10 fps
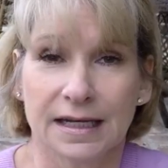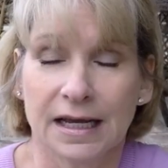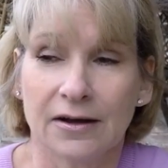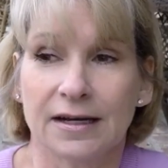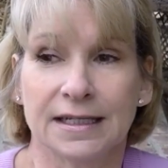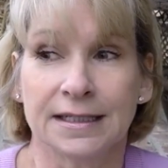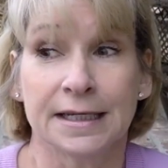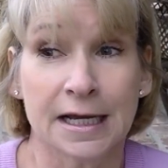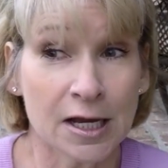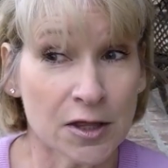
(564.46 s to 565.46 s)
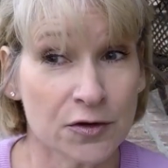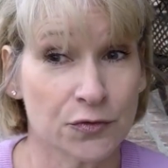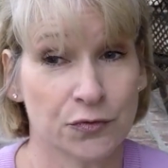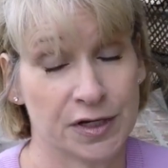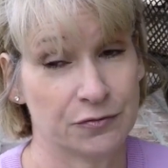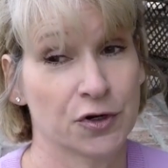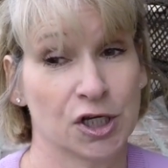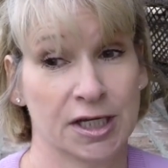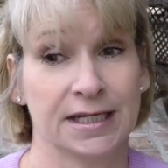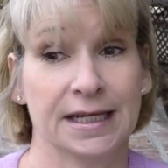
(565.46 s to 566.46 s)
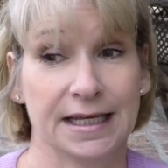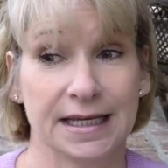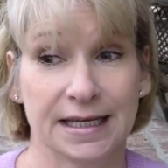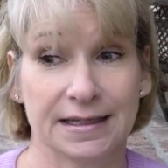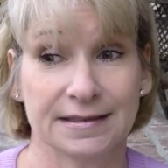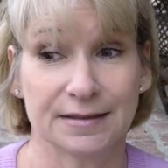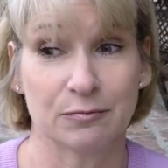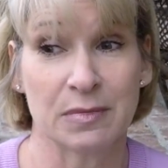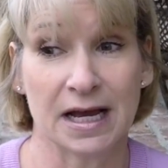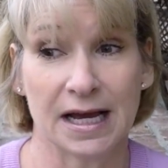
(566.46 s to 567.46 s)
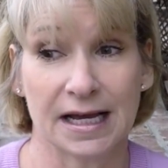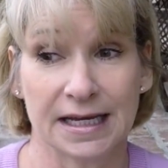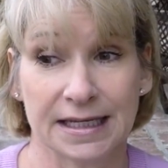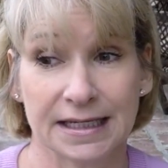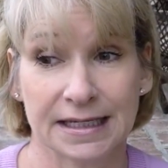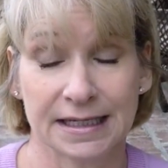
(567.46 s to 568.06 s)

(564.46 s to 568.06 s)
Now, another rerun is my